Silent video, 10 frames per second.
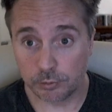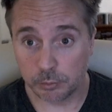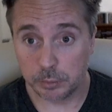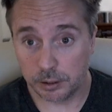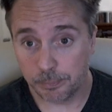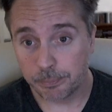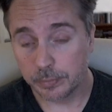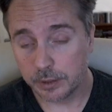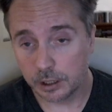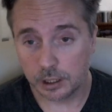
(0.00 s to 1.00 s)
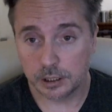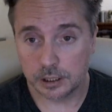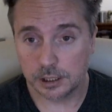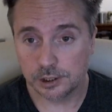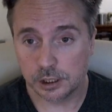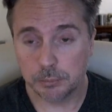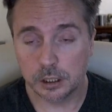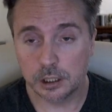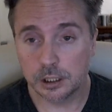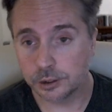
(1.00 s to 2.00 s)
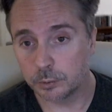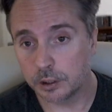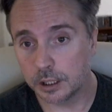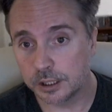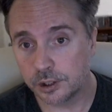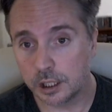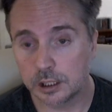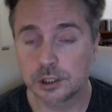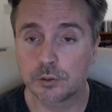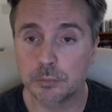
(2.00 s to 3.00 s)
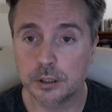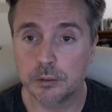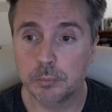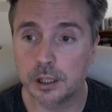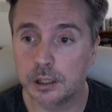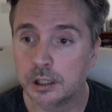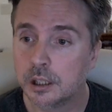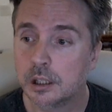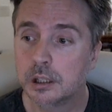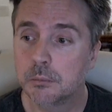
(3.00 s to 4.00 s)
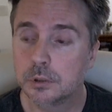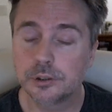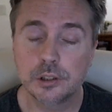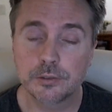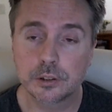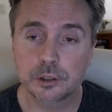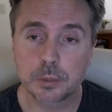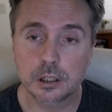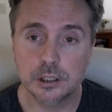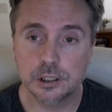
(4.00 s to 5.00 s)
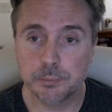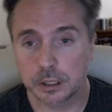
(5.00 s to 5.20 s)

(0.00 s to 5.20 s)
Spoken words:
forbidden. In case anybody doesn't realize that, it's forbidden by most of the first parties.